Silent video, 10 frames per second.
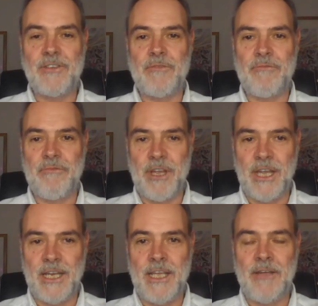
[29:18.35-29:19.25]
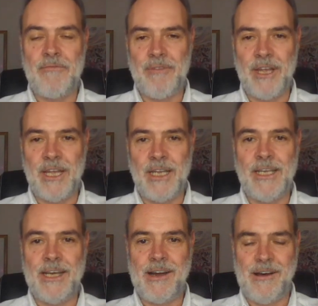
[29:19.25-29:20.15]
It's really,
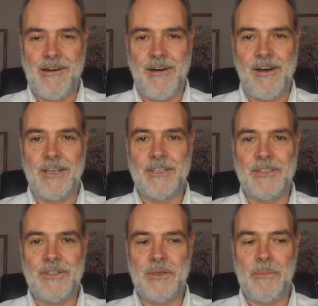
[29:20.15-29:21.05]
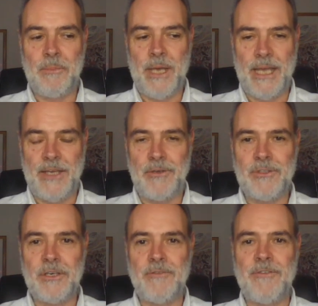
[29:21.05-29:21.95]
really hard to pick
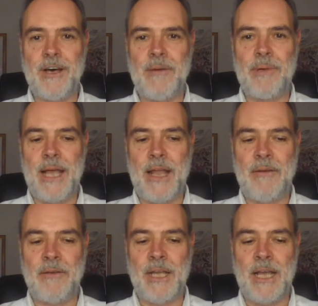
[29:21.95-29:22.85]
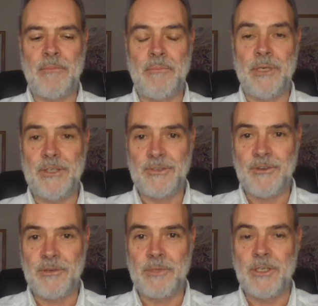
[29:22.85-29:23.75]
yourself up and and be
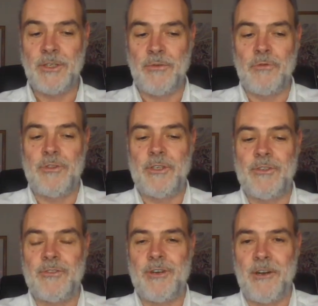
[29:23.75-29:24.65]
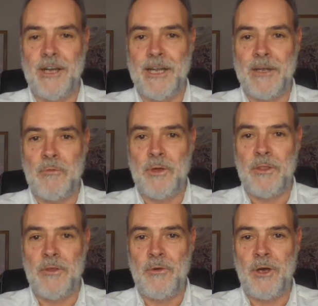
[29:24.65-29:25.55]
strong because you're also struggling
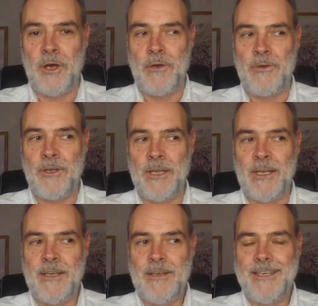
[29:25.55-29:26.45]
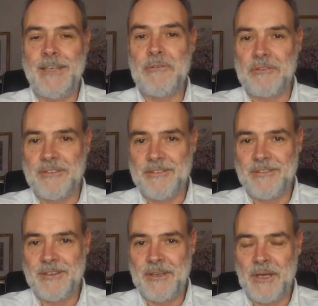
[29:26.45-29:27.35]
with your own guilt
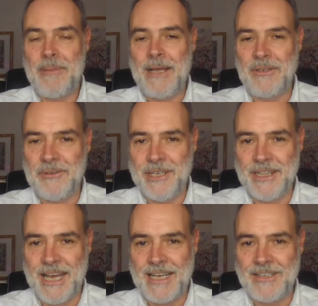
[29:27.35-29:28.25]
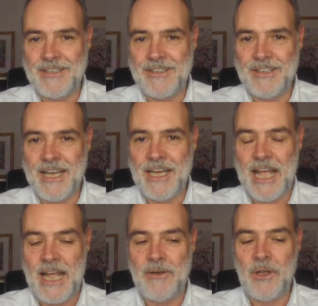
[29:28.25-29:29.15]
about doing that. And,
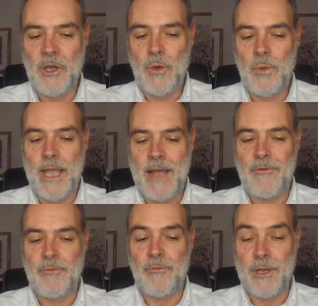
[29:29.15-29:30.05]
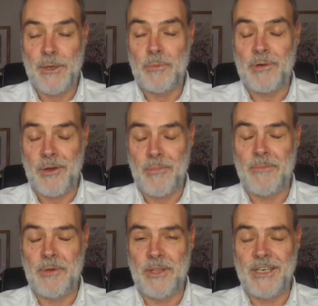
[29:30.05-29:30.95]
and we have a real
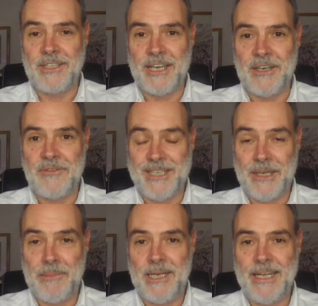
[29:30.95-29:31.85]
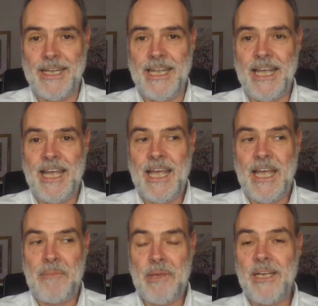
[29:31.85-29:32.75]
problem with ourselves typically
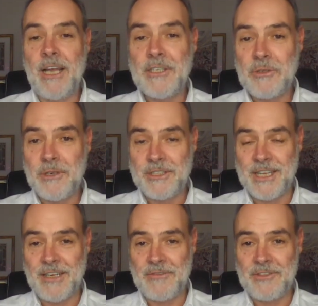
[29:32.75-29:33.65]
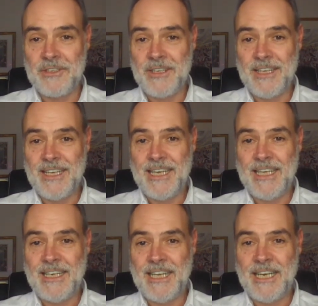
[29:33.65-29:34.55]
in being nice to ourselves,
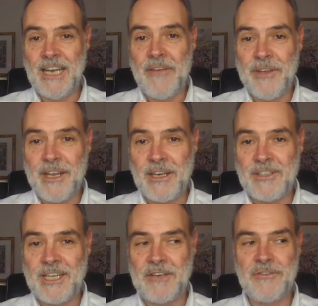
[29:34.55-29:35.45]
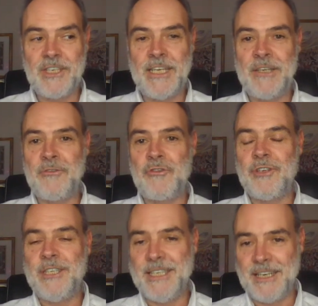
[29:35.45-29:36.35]
in, in loving ourselves, in
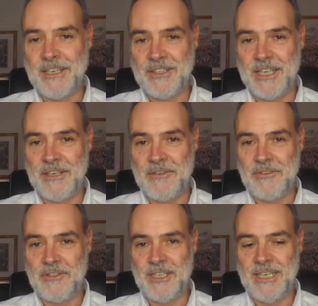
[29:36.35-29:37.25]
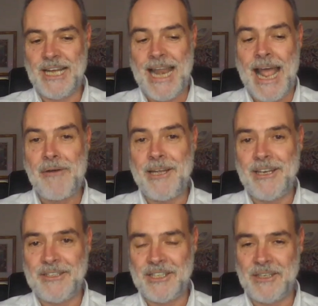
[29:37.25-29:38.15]
treating ourselves, in allowing
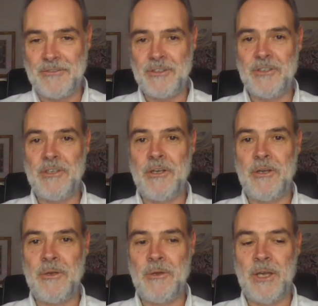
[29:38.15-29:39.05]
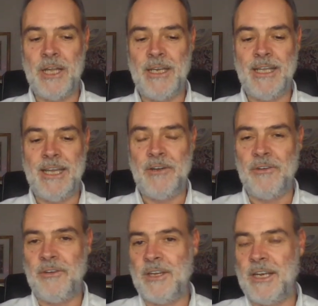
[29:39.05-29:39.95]
ourselves to go and get
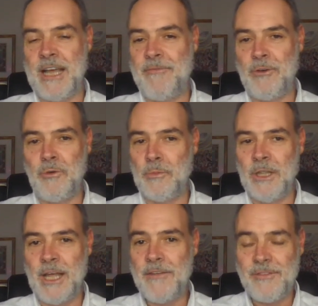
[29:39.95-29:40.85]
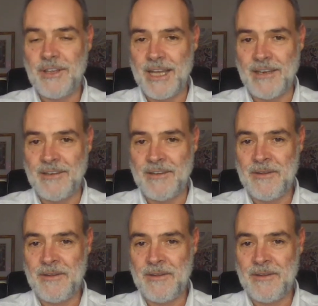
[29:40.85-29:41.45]
on and have a normal life again.